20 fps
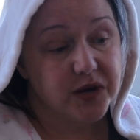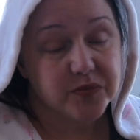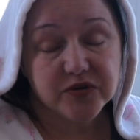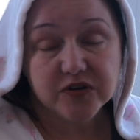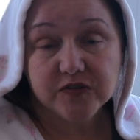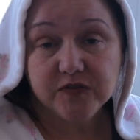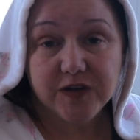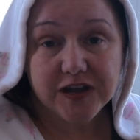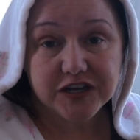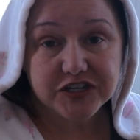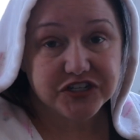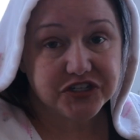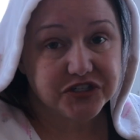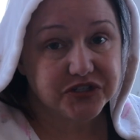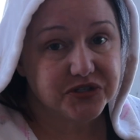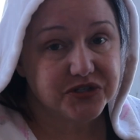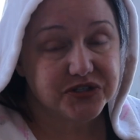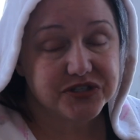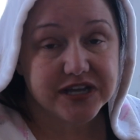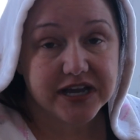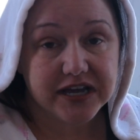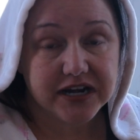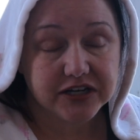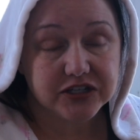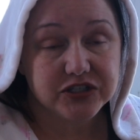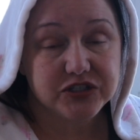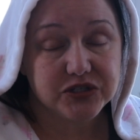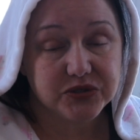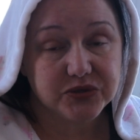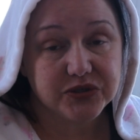and professionals
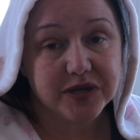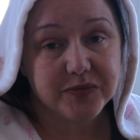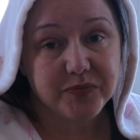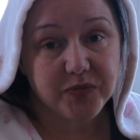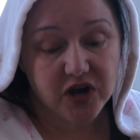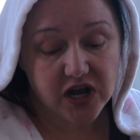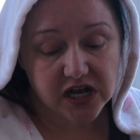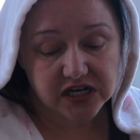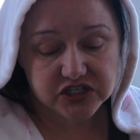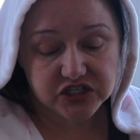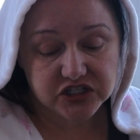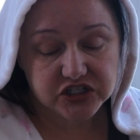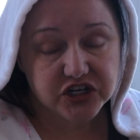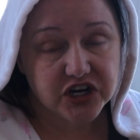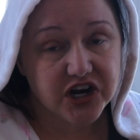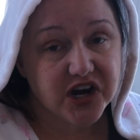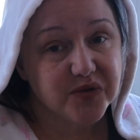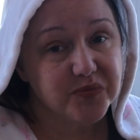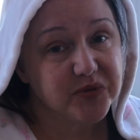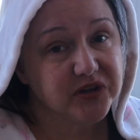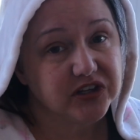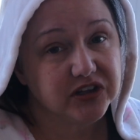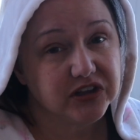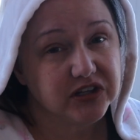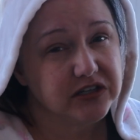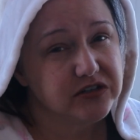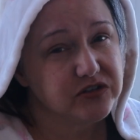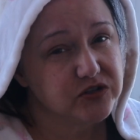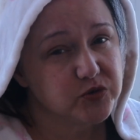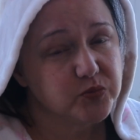that do get Boxycharm,
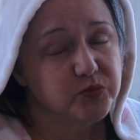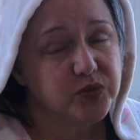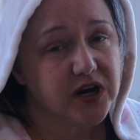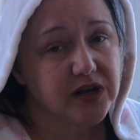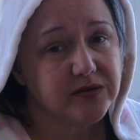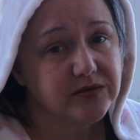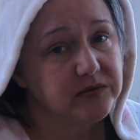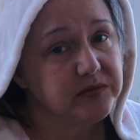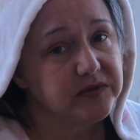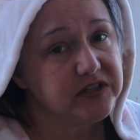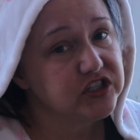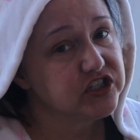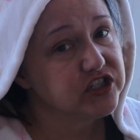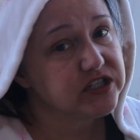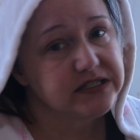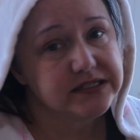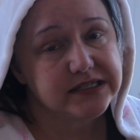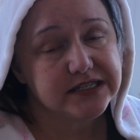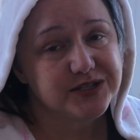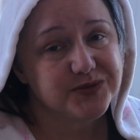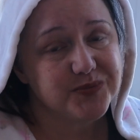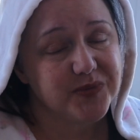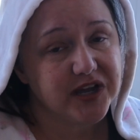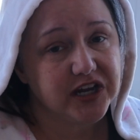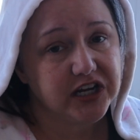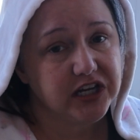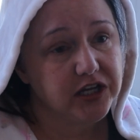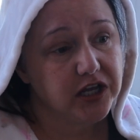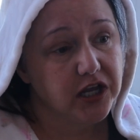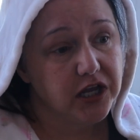but there's probably just as
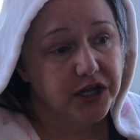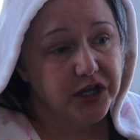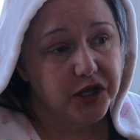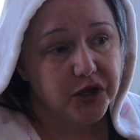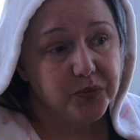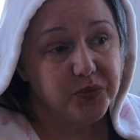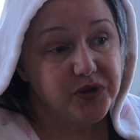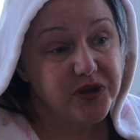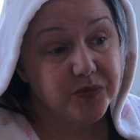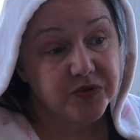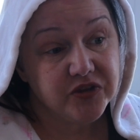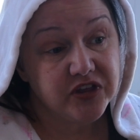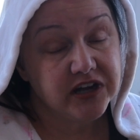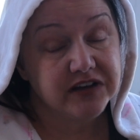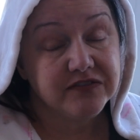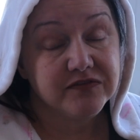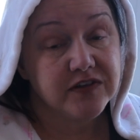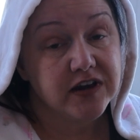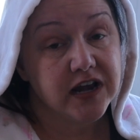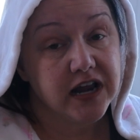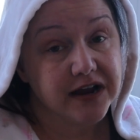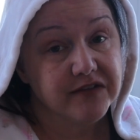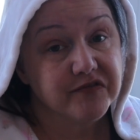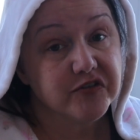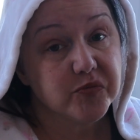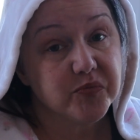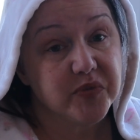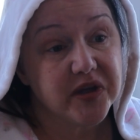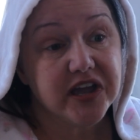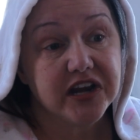many people that have
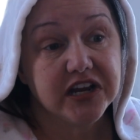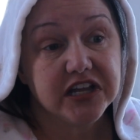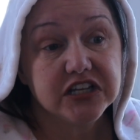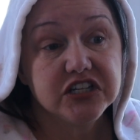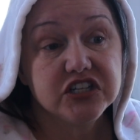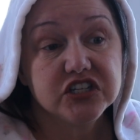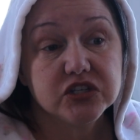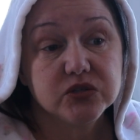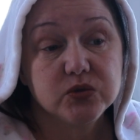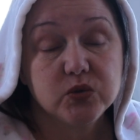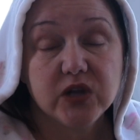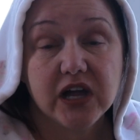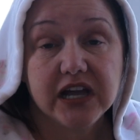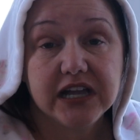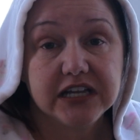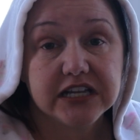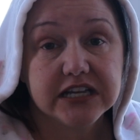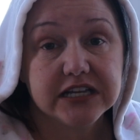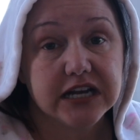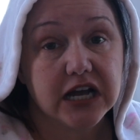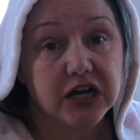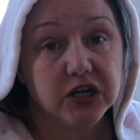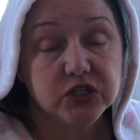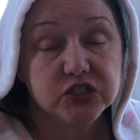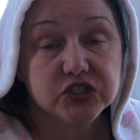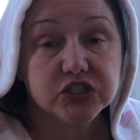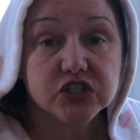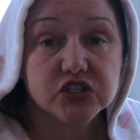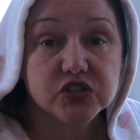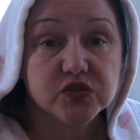never been into like an
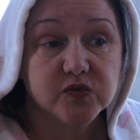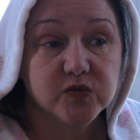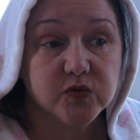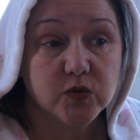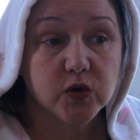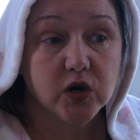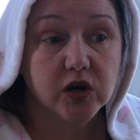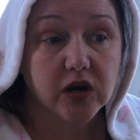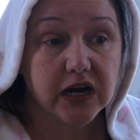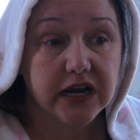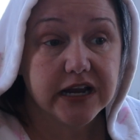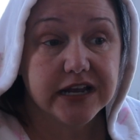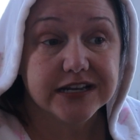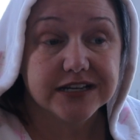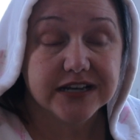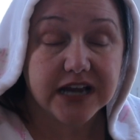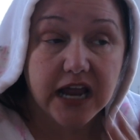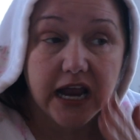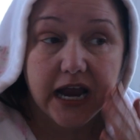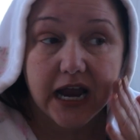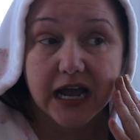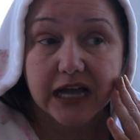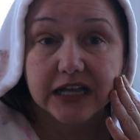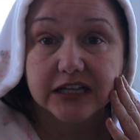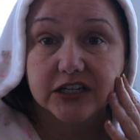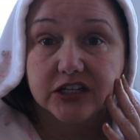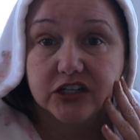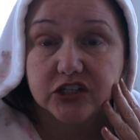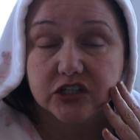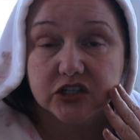Ulta, Sephora, and
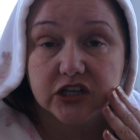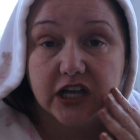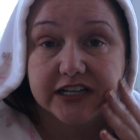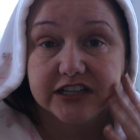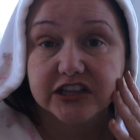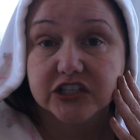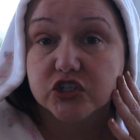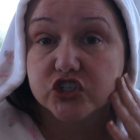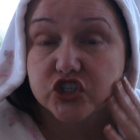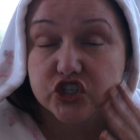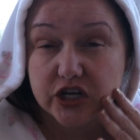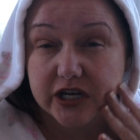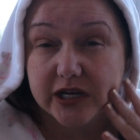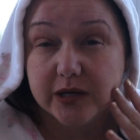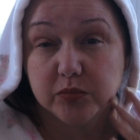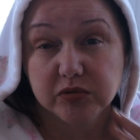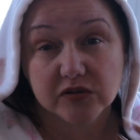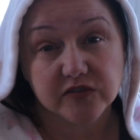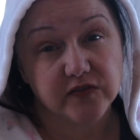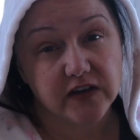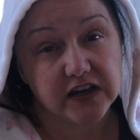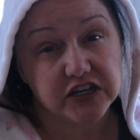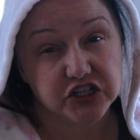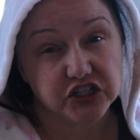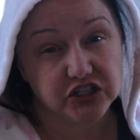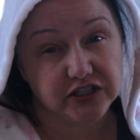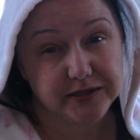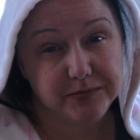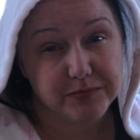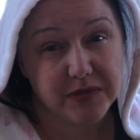had like their shade
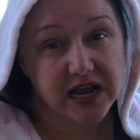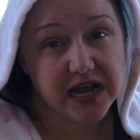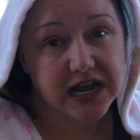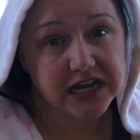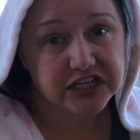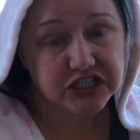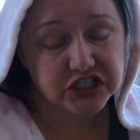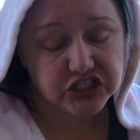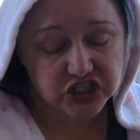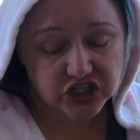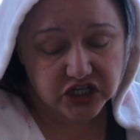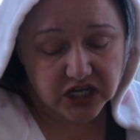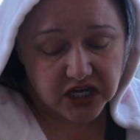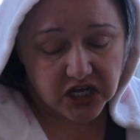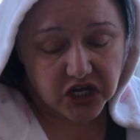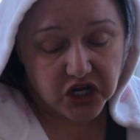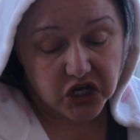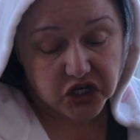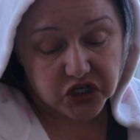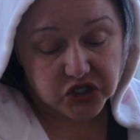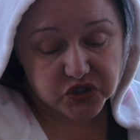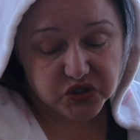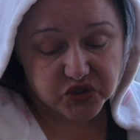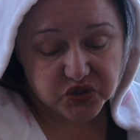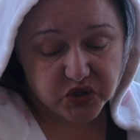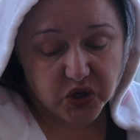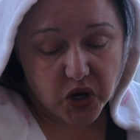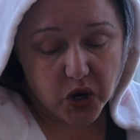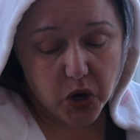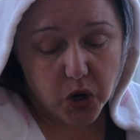professionally matched.
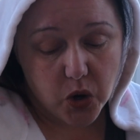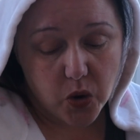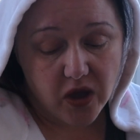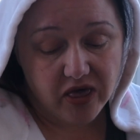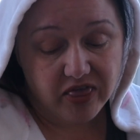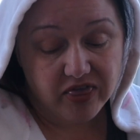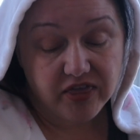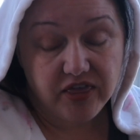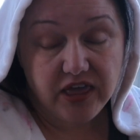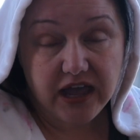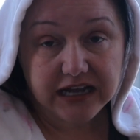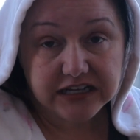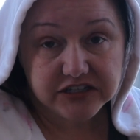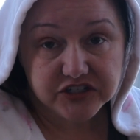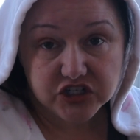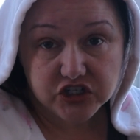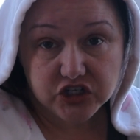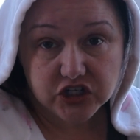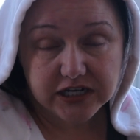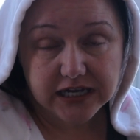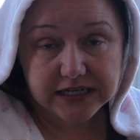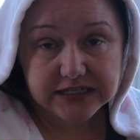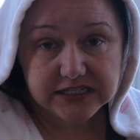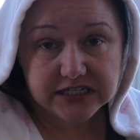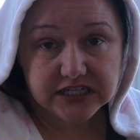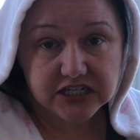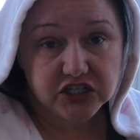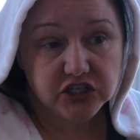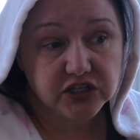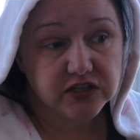So that's a good
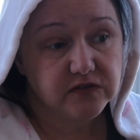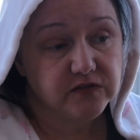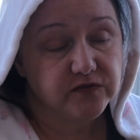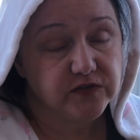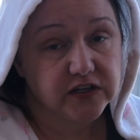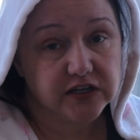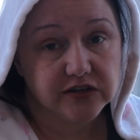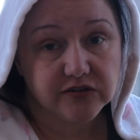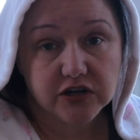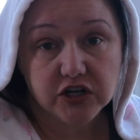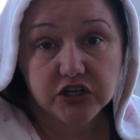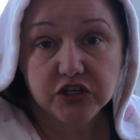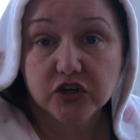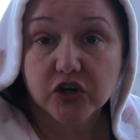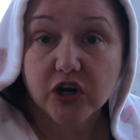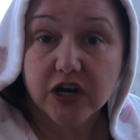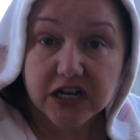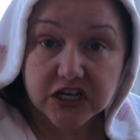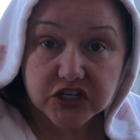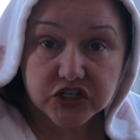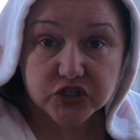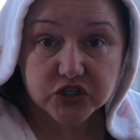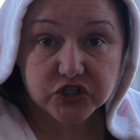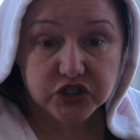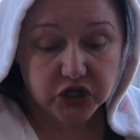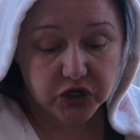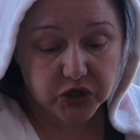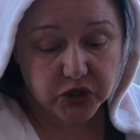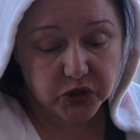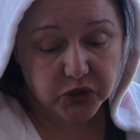idea. You can figure out your
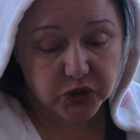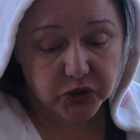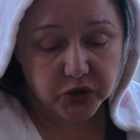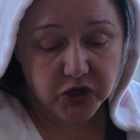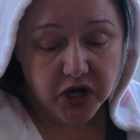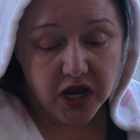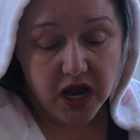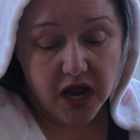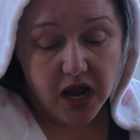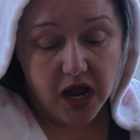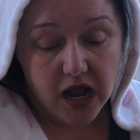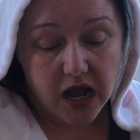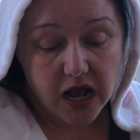undertone.